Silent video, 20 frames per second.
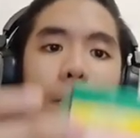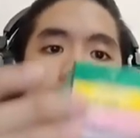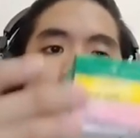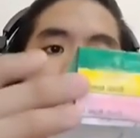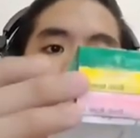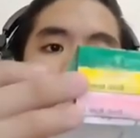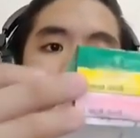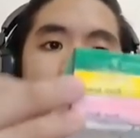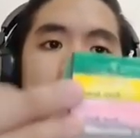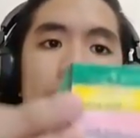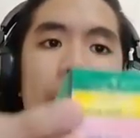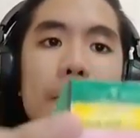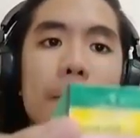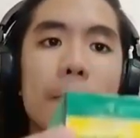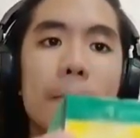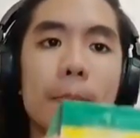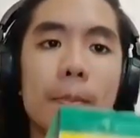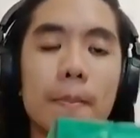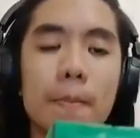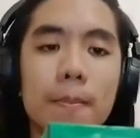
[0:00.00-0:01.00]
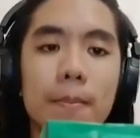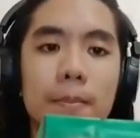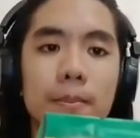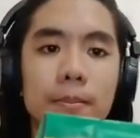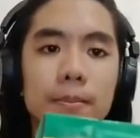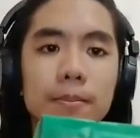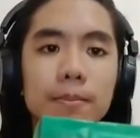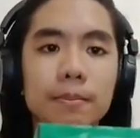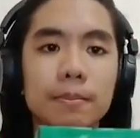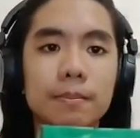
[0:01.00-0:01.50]

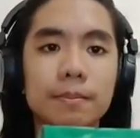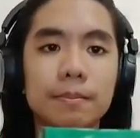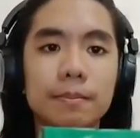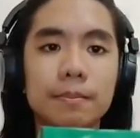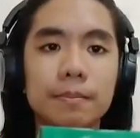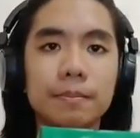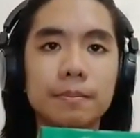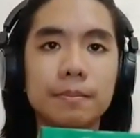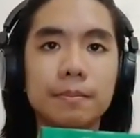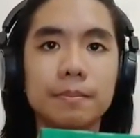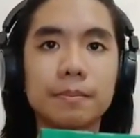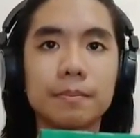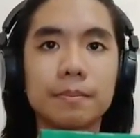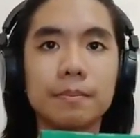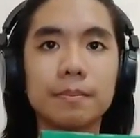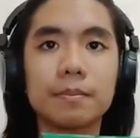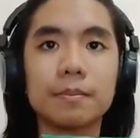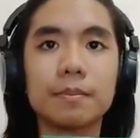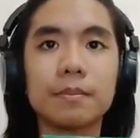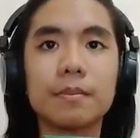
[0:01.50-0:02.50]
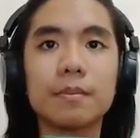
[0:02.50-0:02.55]
[no speech]